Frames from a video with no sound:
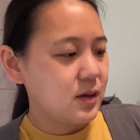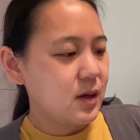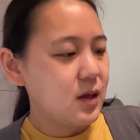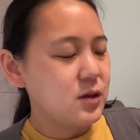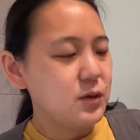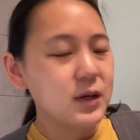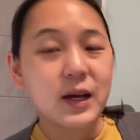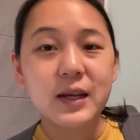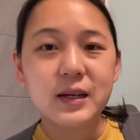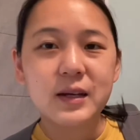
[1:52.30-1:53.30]
And you can
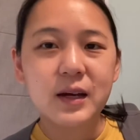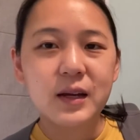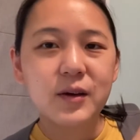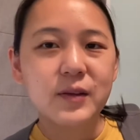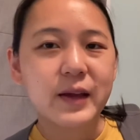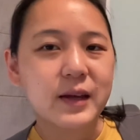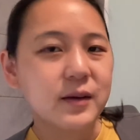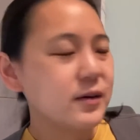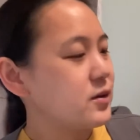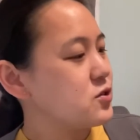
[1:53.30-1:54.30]
kind of cut out like
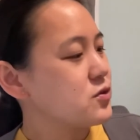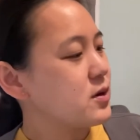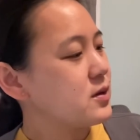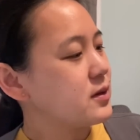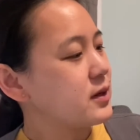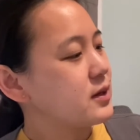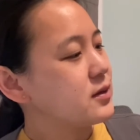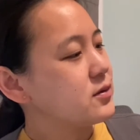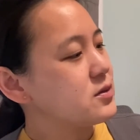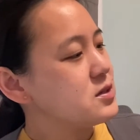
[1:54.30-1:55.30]
and draw like a
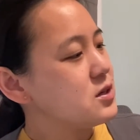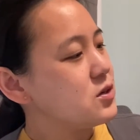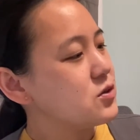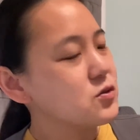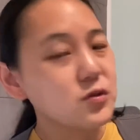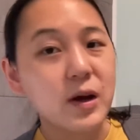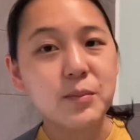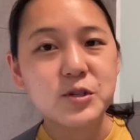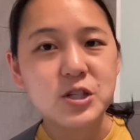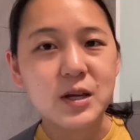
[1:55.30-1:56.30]
little teardrop
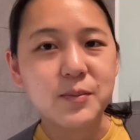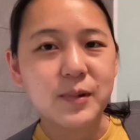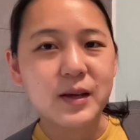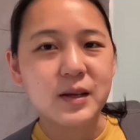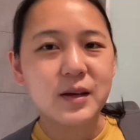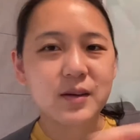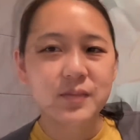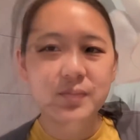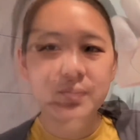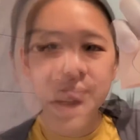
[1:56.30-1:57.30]
shape right here.
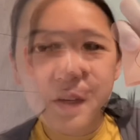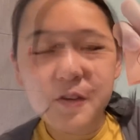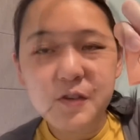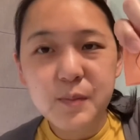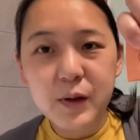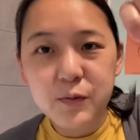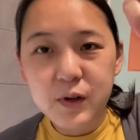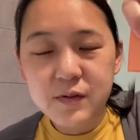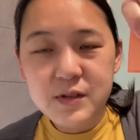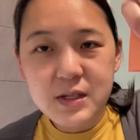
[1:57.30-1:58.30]
Here's my
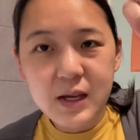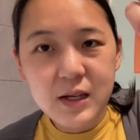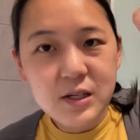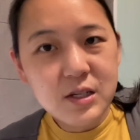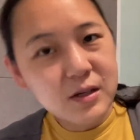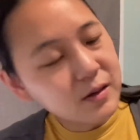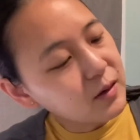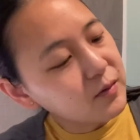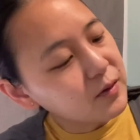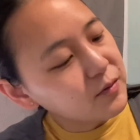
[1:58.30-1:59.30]
rough sketch
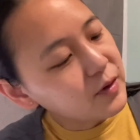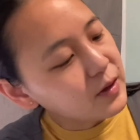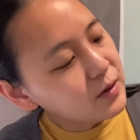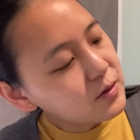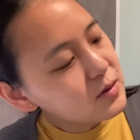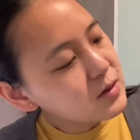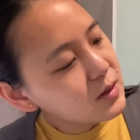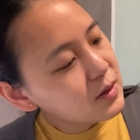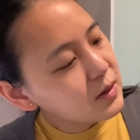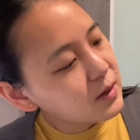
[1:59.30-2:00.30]
of the feathers,
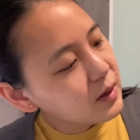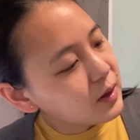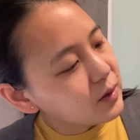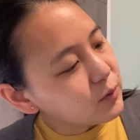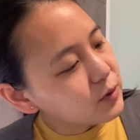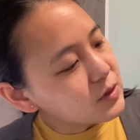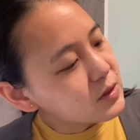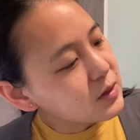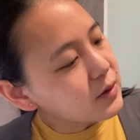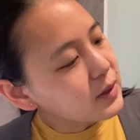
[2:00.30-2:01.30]
and then we'll just
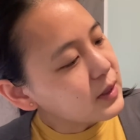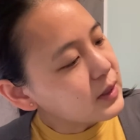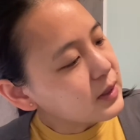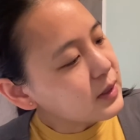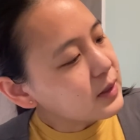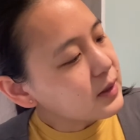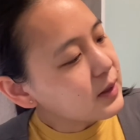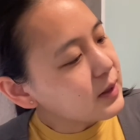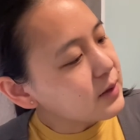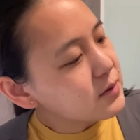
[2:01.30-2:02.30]
go ahead and cut
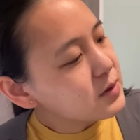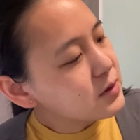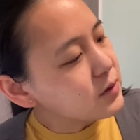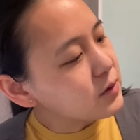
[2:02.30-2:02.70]
that out too.